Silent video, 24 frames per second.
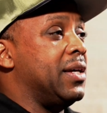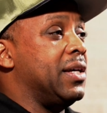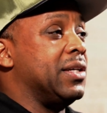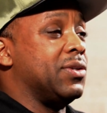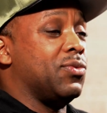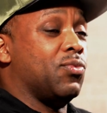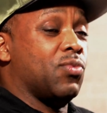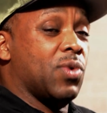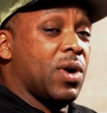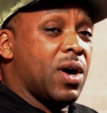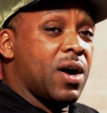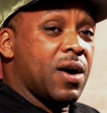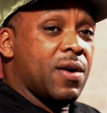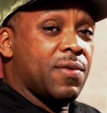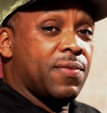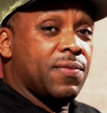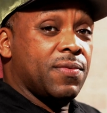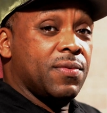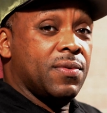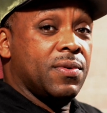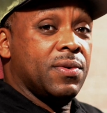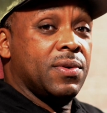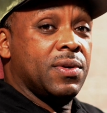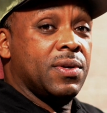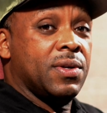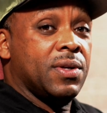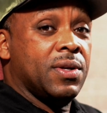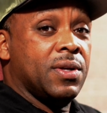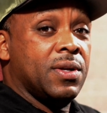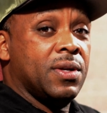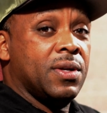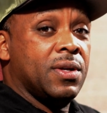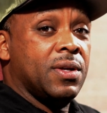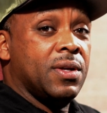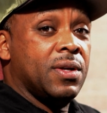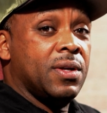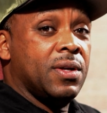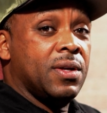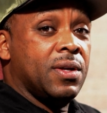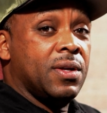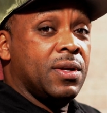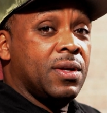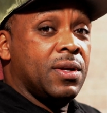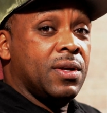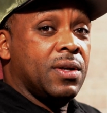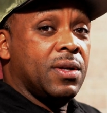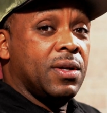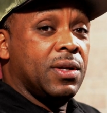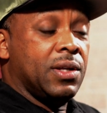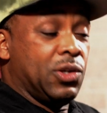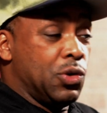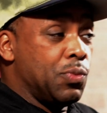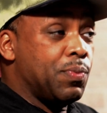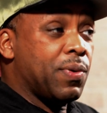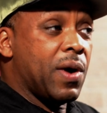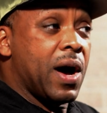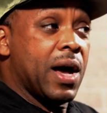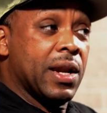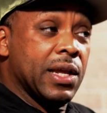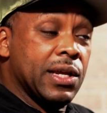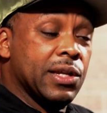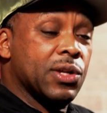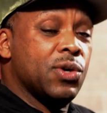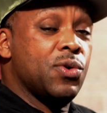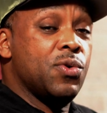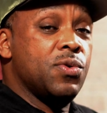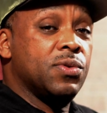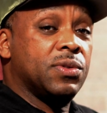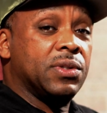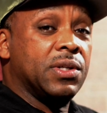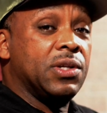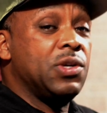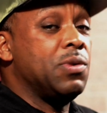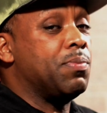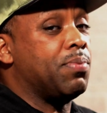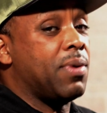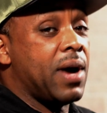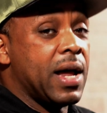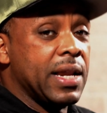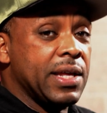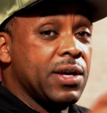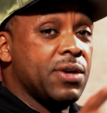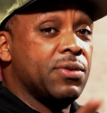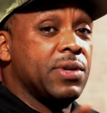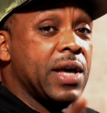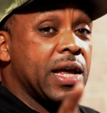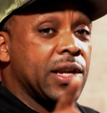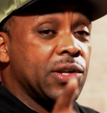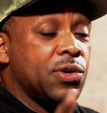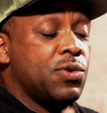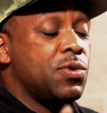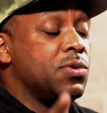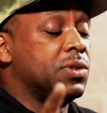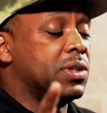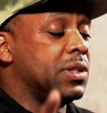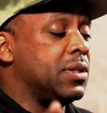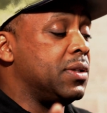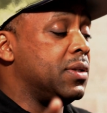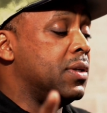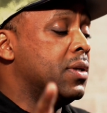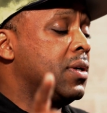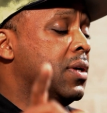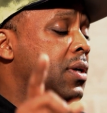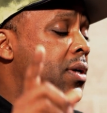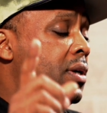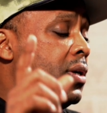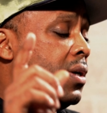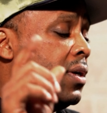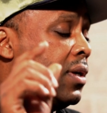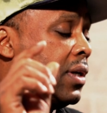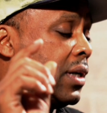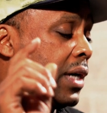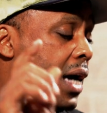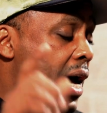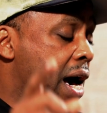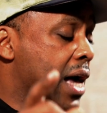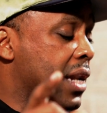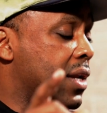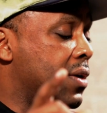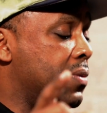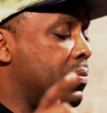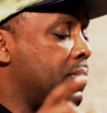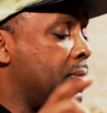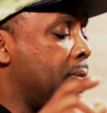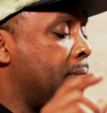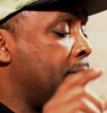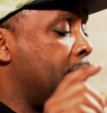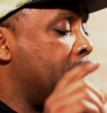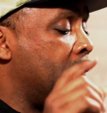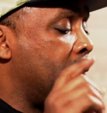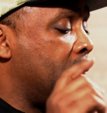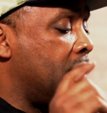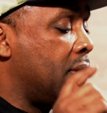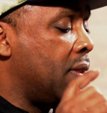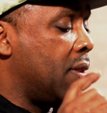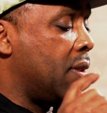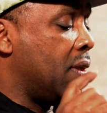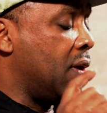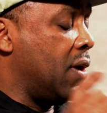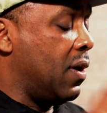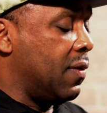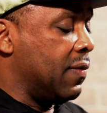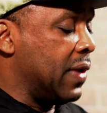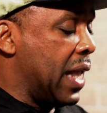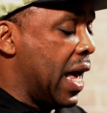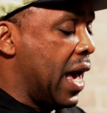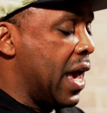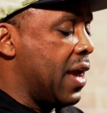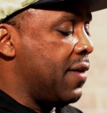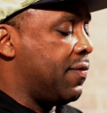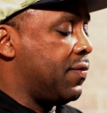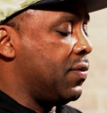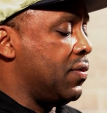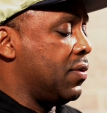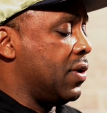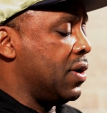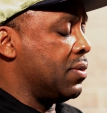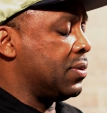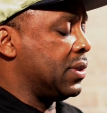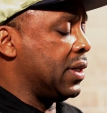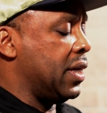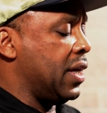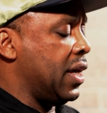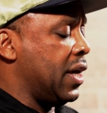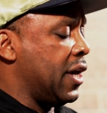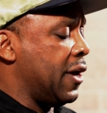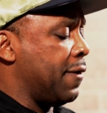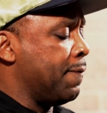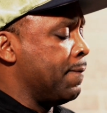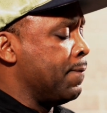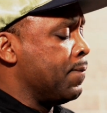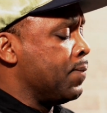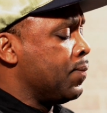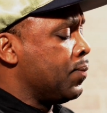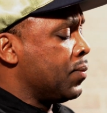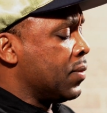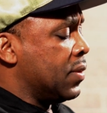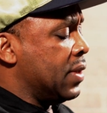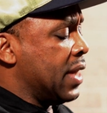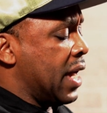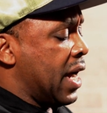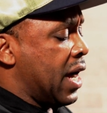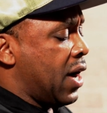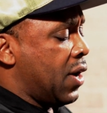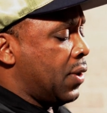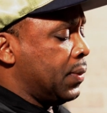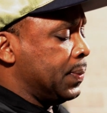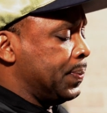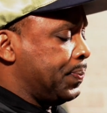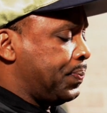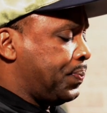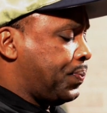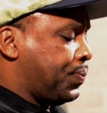it's rough, you're probably losing. You're probably on that losing column of life. You know what I'm saying? Now,